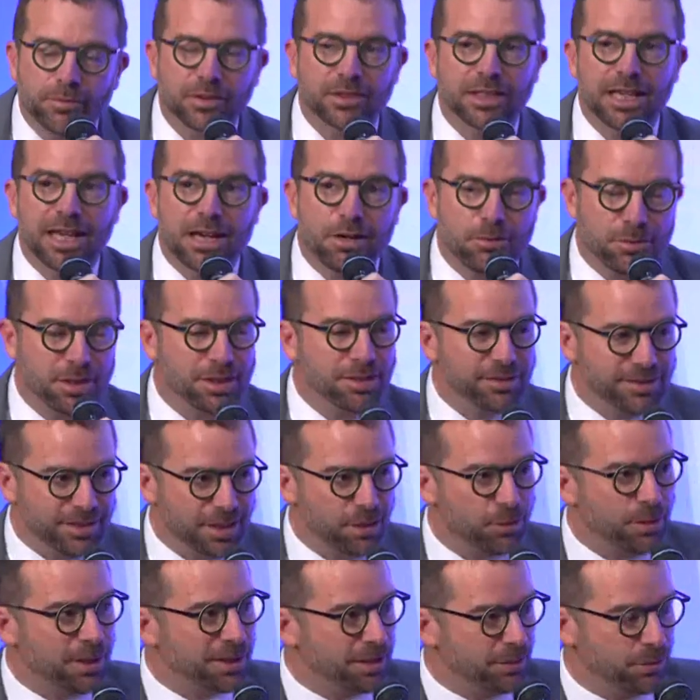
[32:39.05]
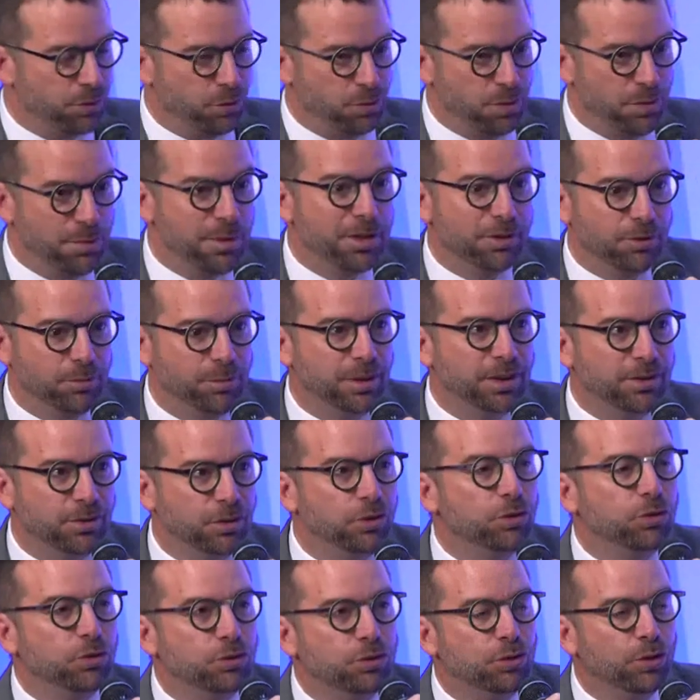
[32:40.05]
hey, we can say whatever we want, but
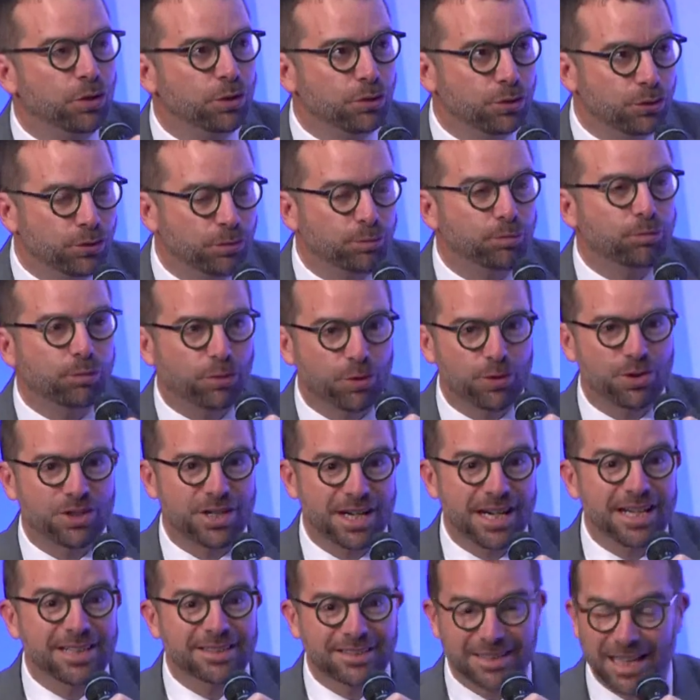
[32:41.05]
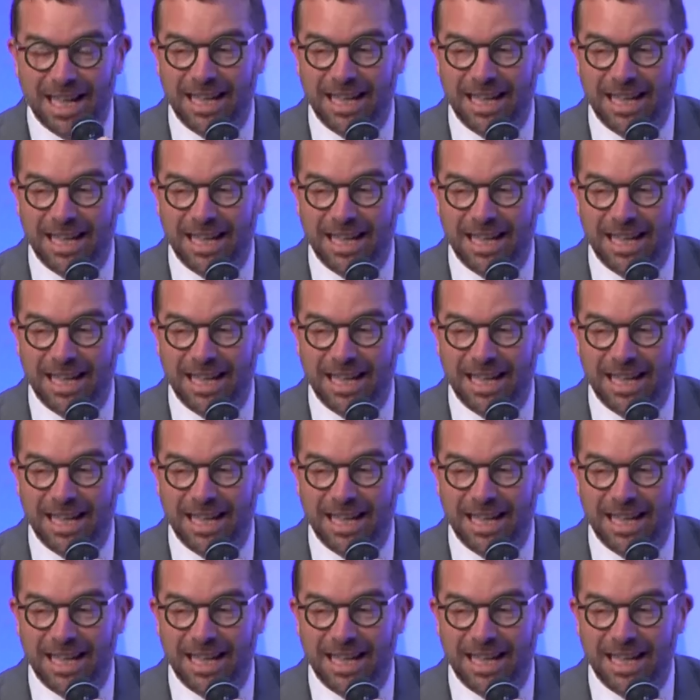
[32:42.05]
those projects,